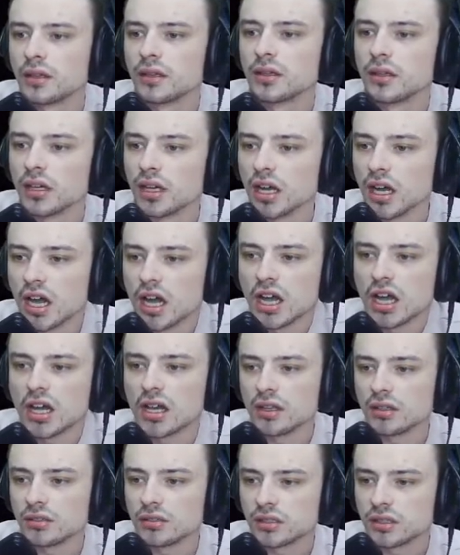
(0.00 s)

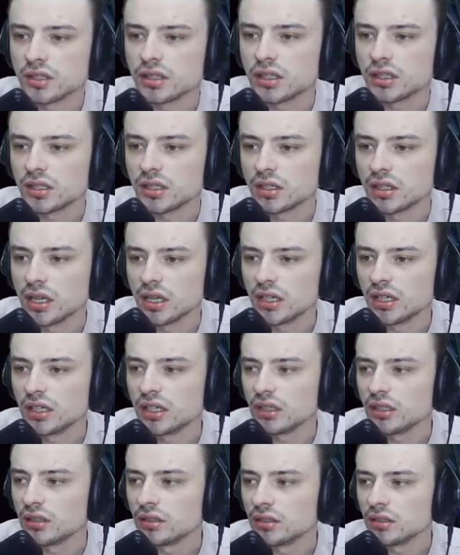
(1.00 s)
Uh,
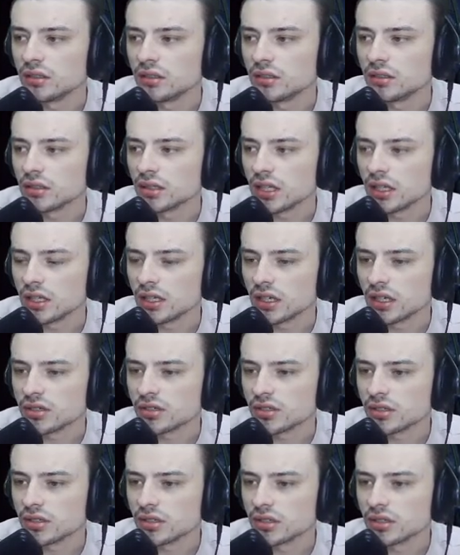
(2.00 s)
gaining, gaining
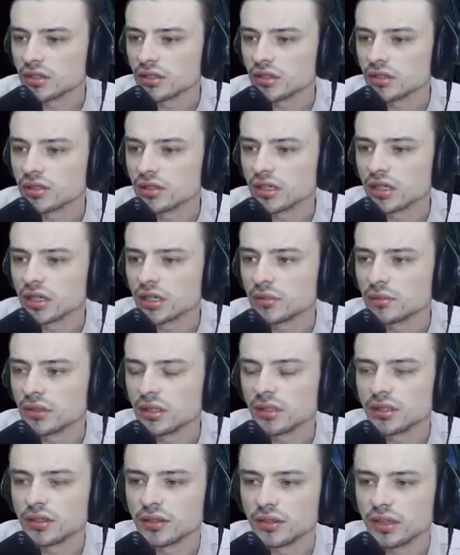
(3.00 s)
extra. Yeah, give me
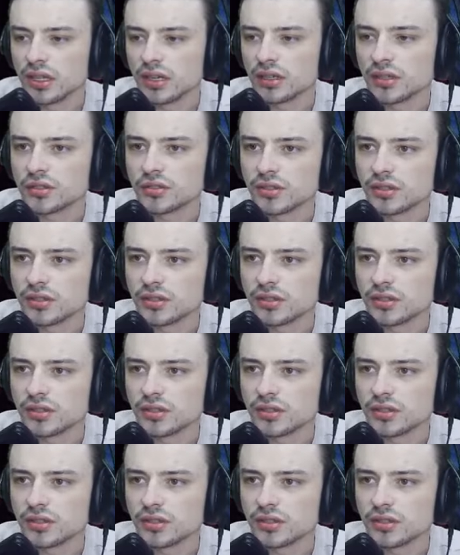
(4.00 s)
give that.